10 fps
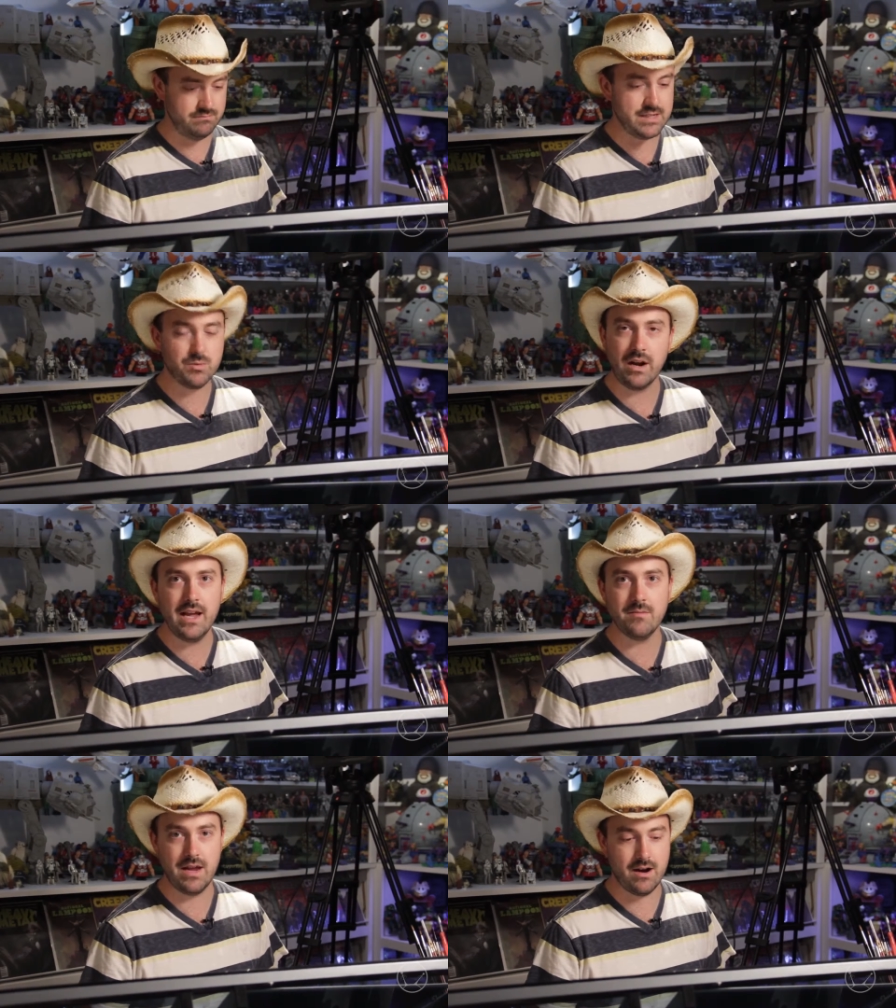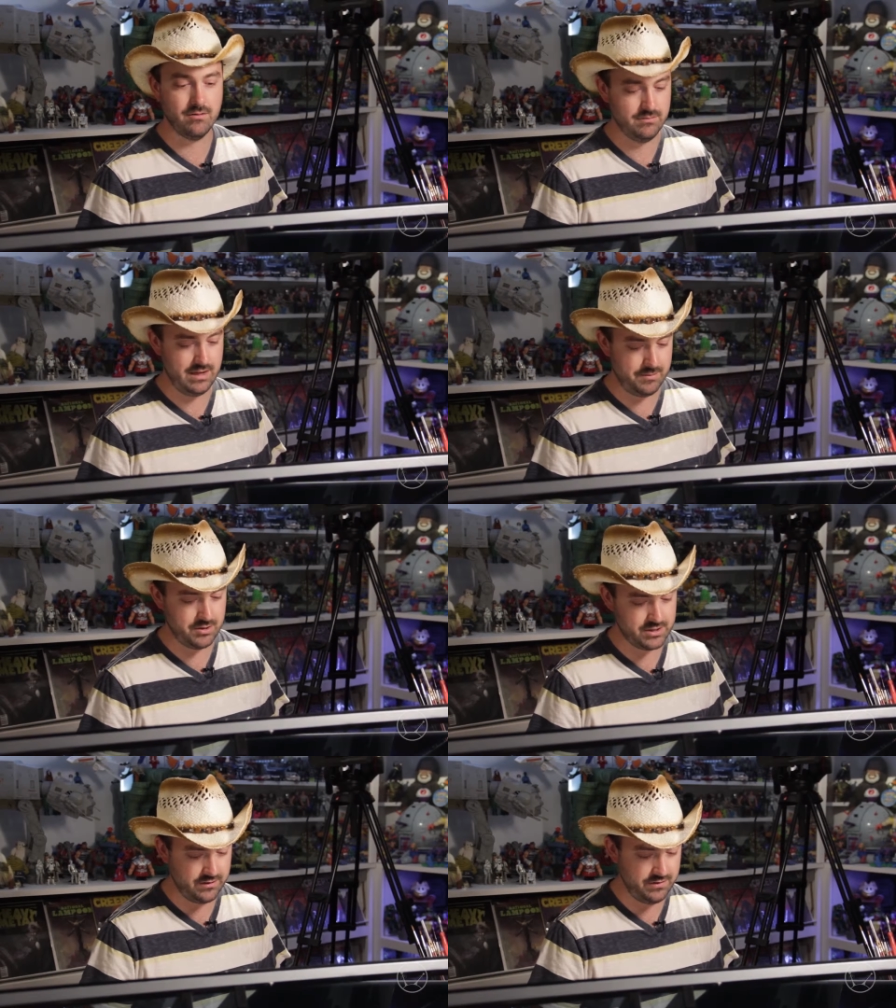that's what I am now, and I'm
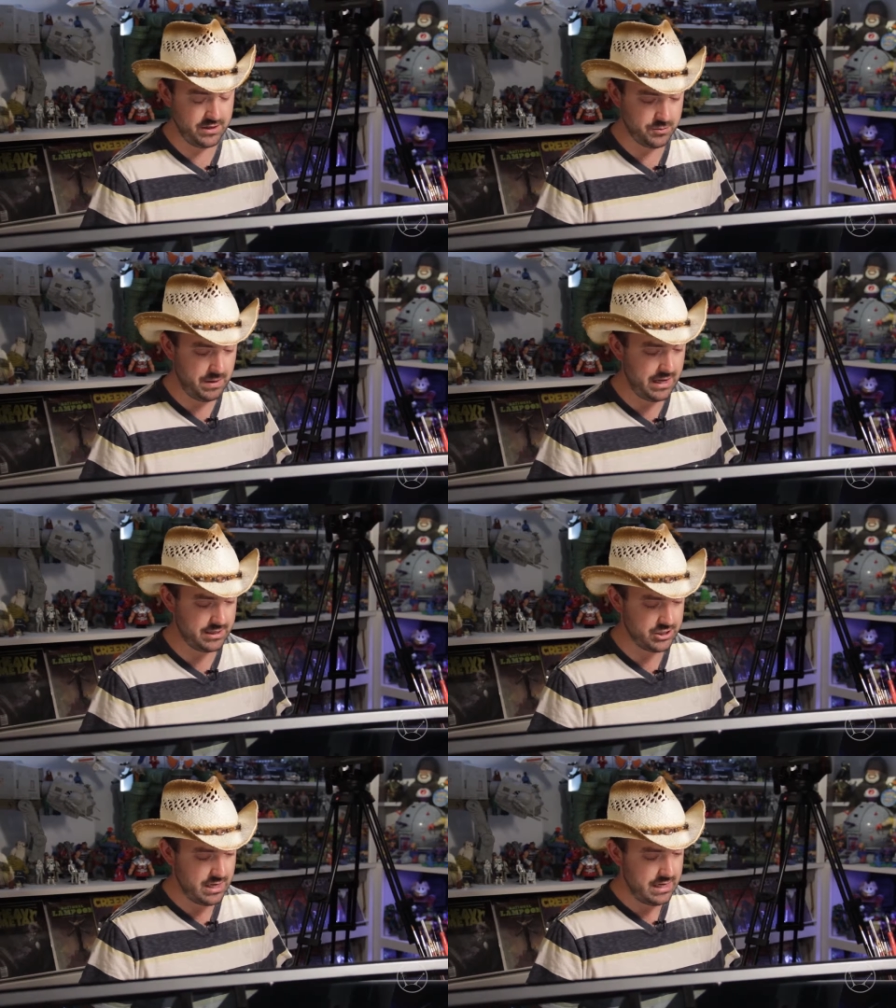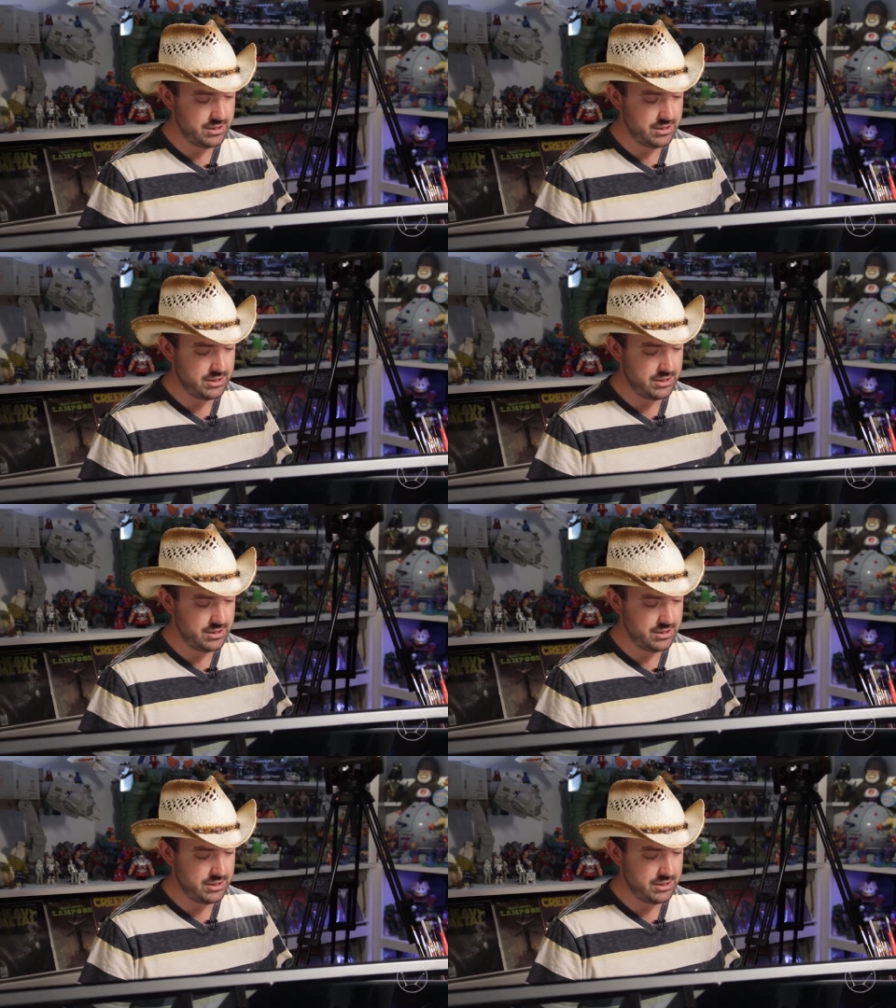just gonna finish a page.